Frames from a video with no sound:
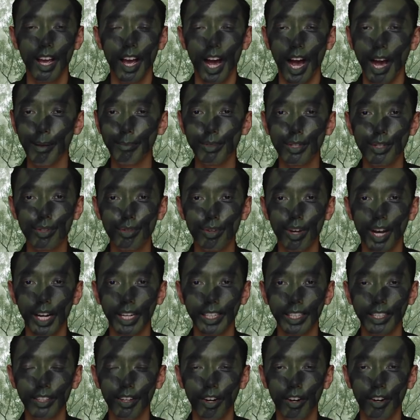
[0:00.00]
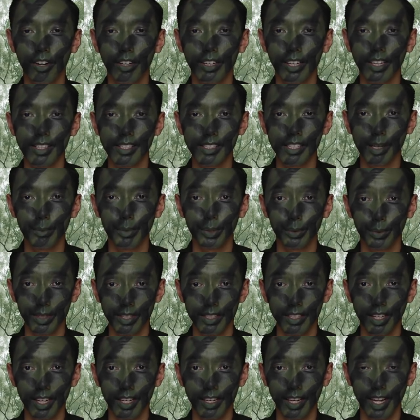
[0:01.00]
I'm just trying it on as someone
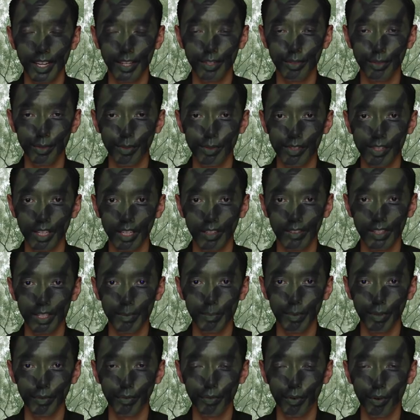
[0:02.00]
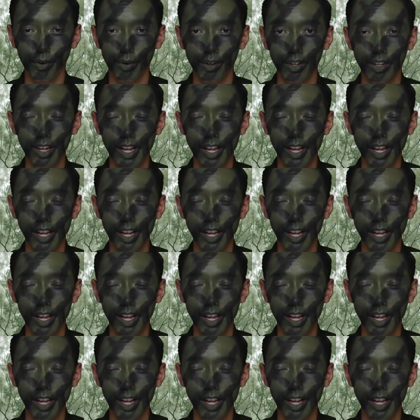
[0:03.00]
who's done national service before.